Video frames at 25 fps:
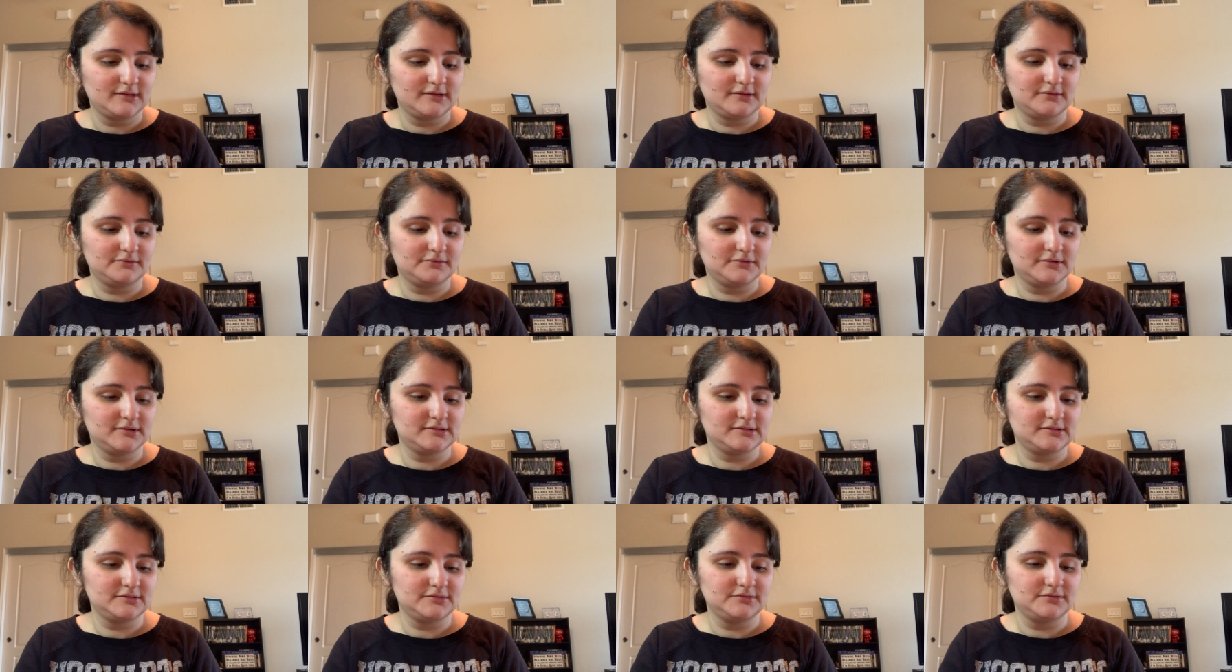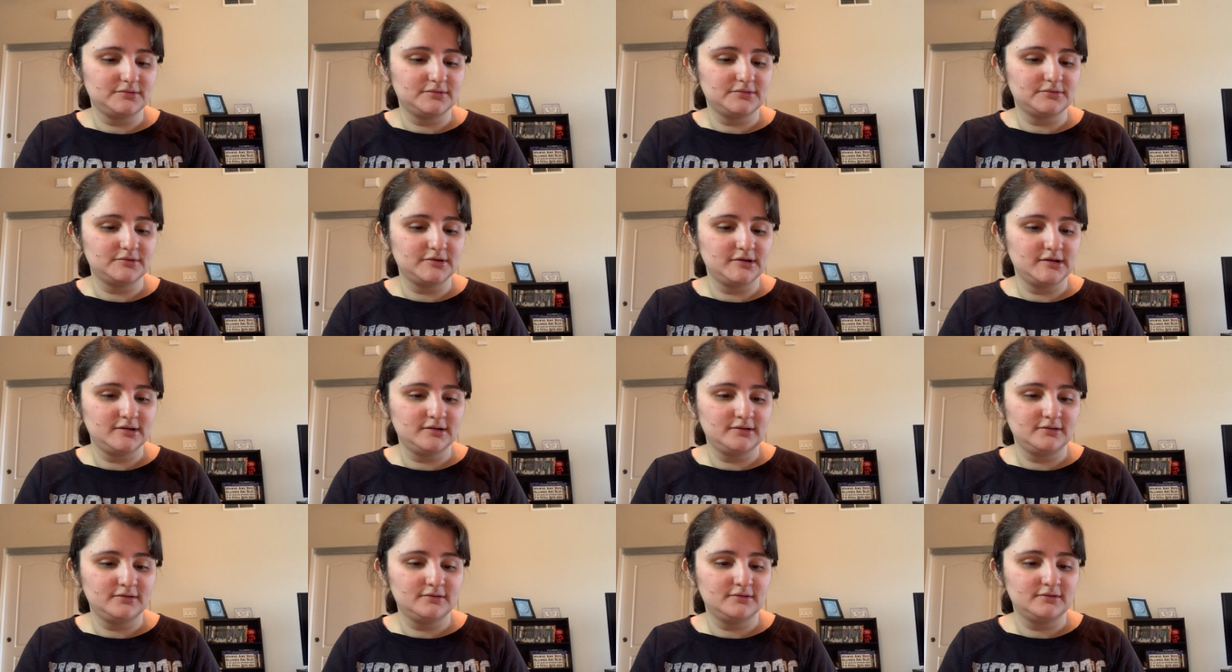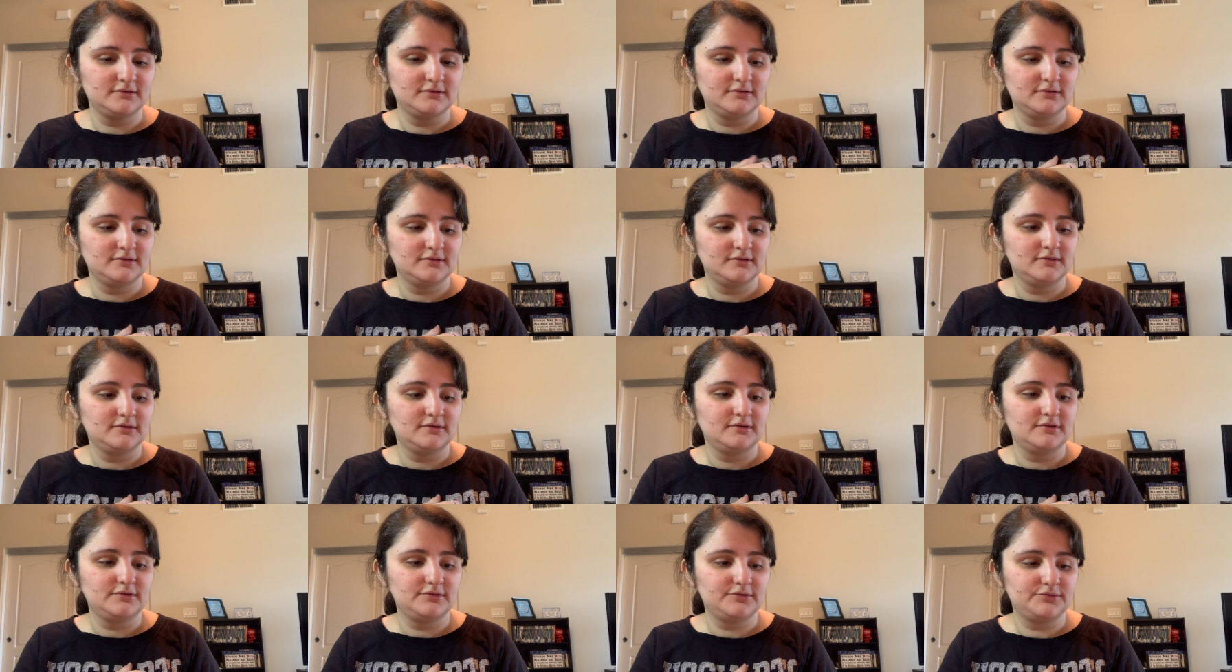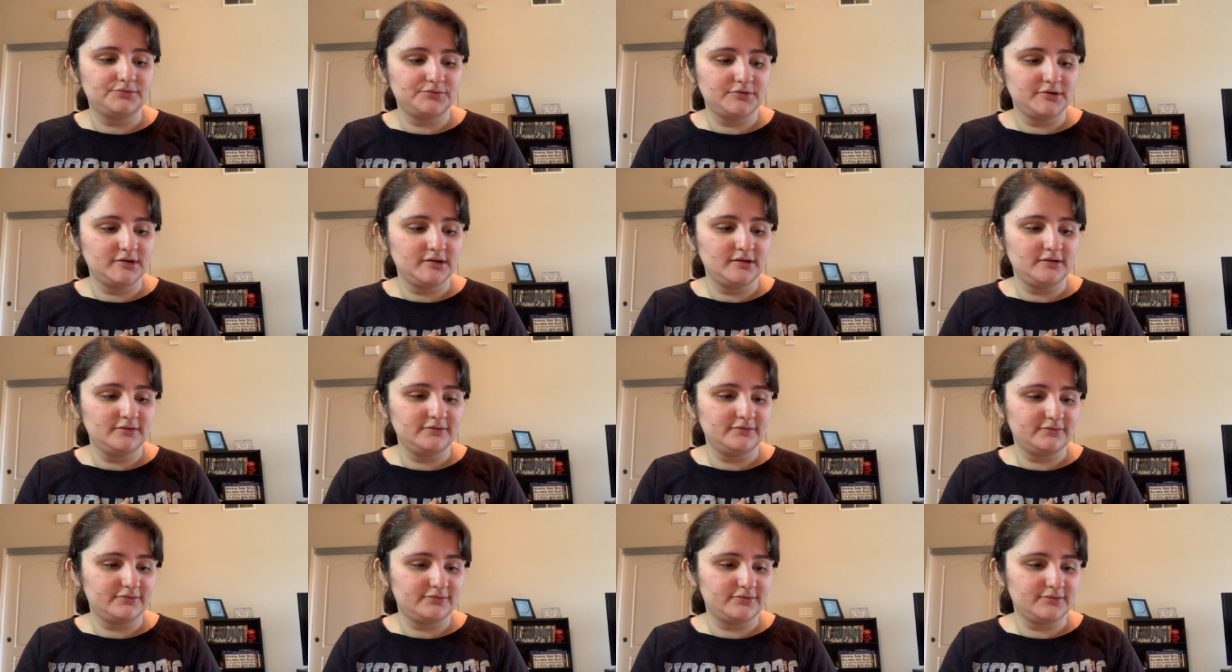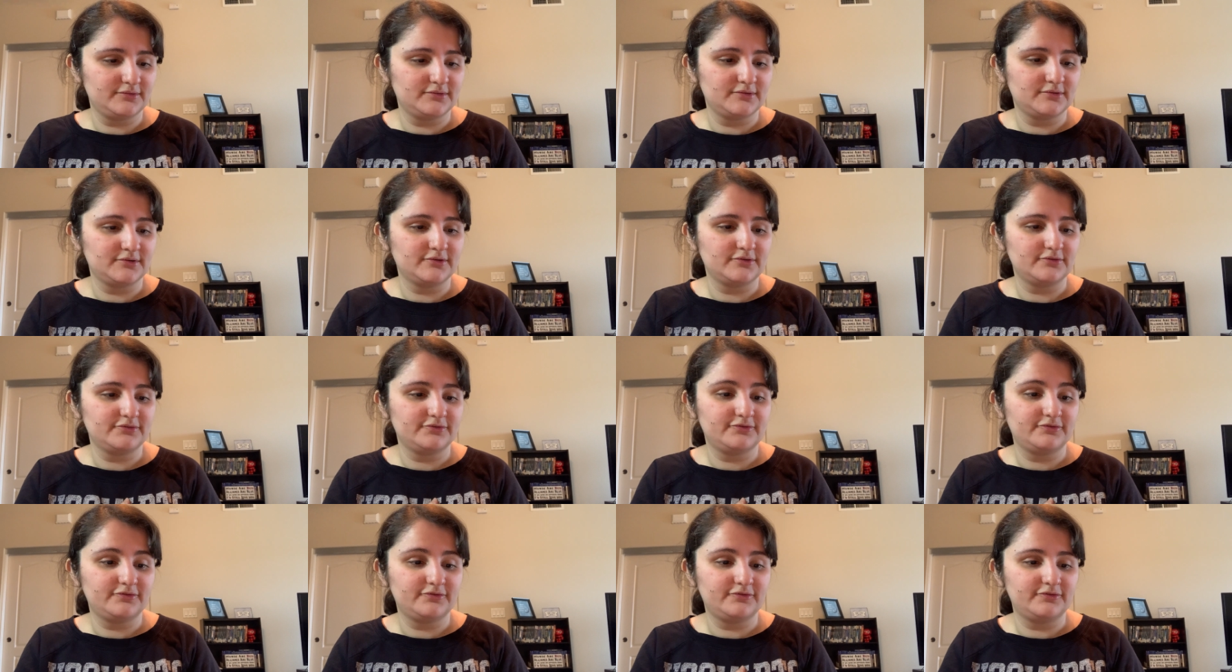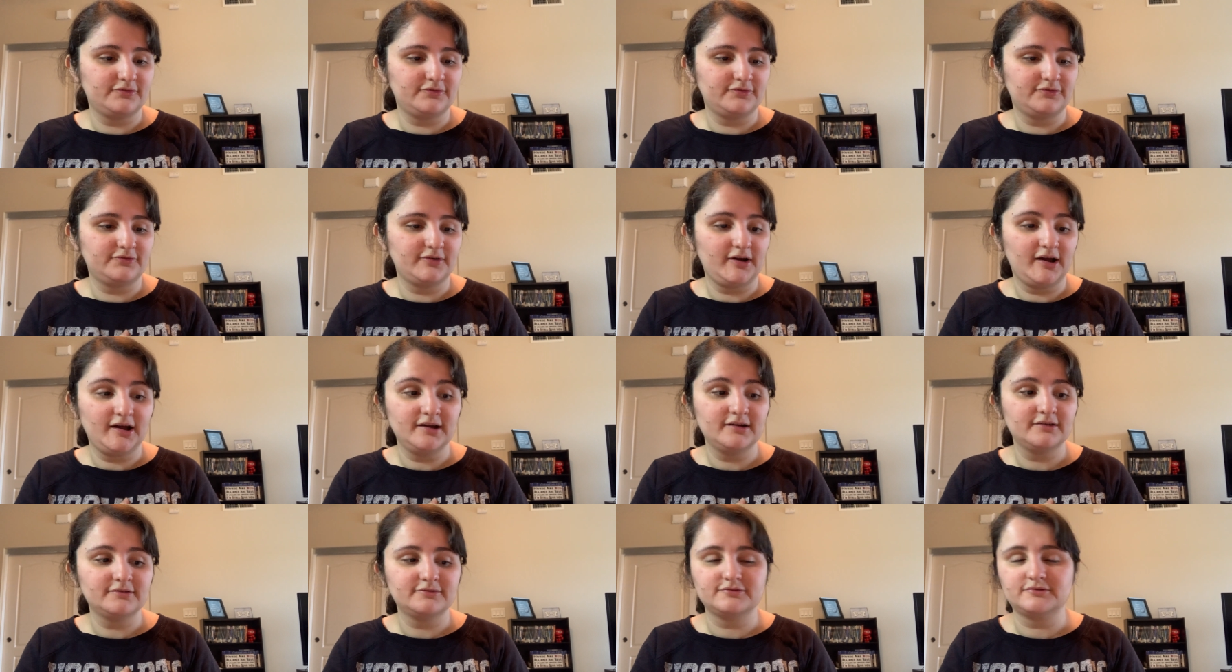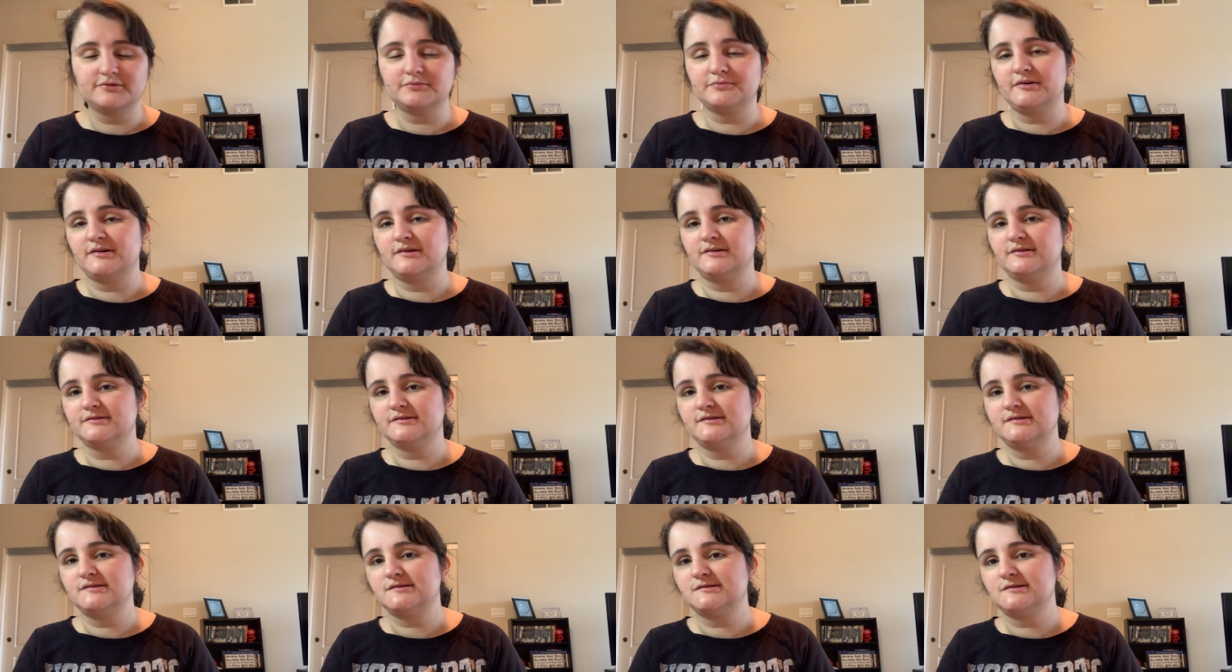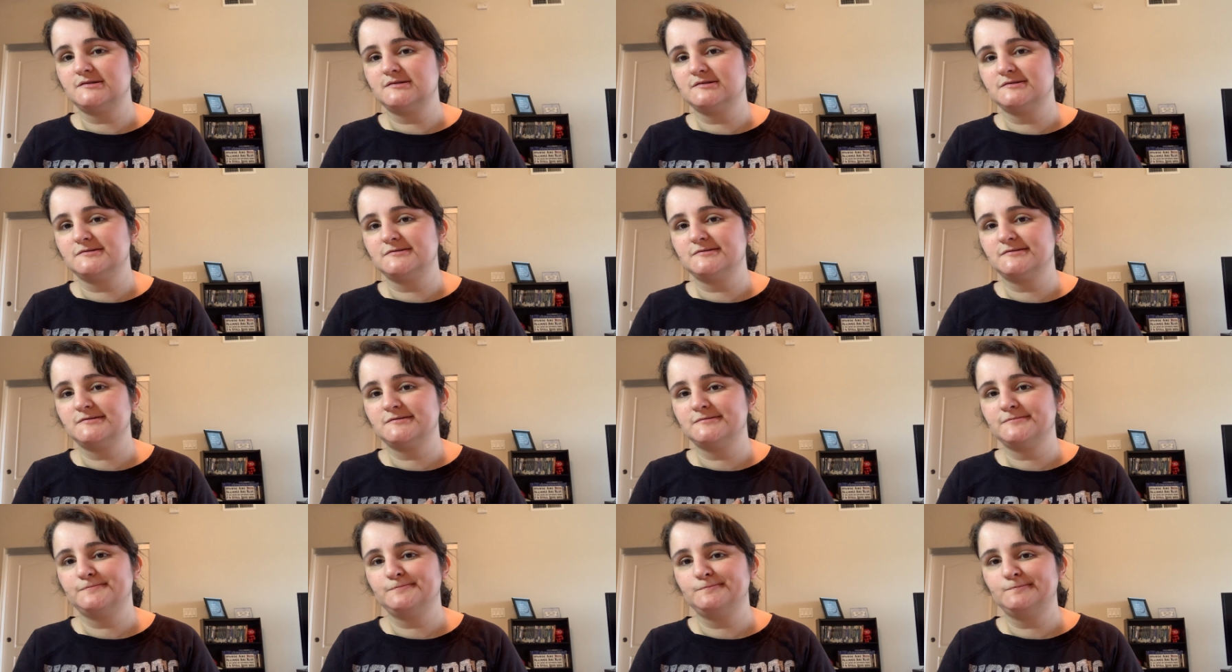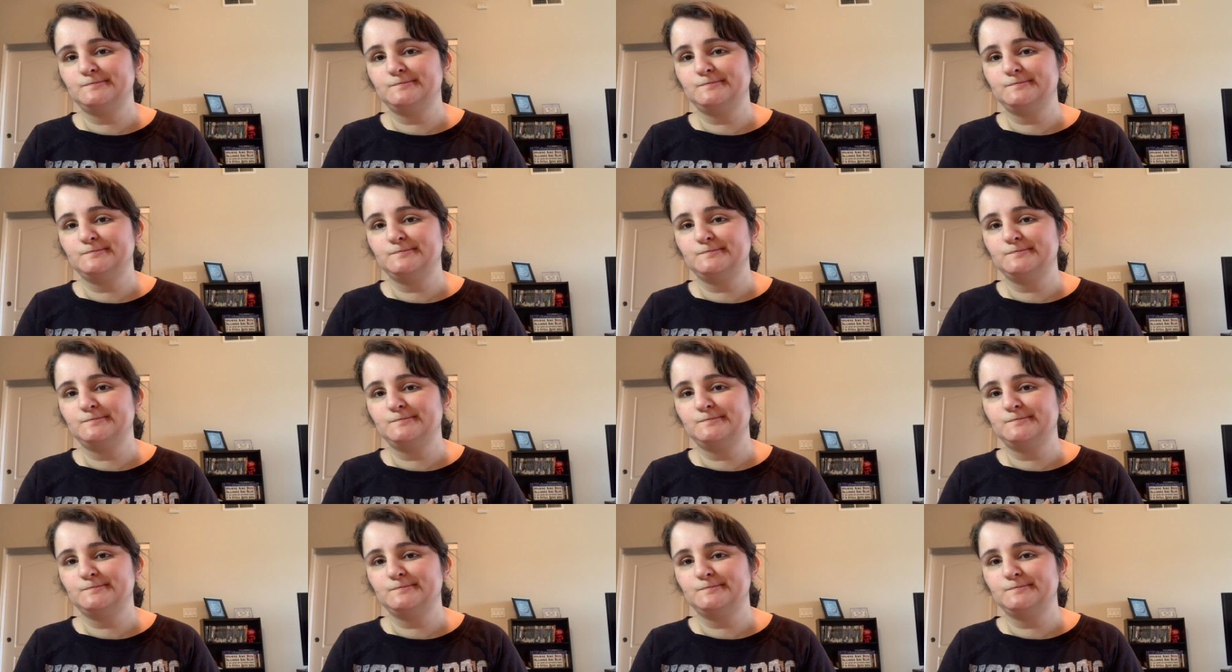One, two, three, three, four, five were penalty stitches.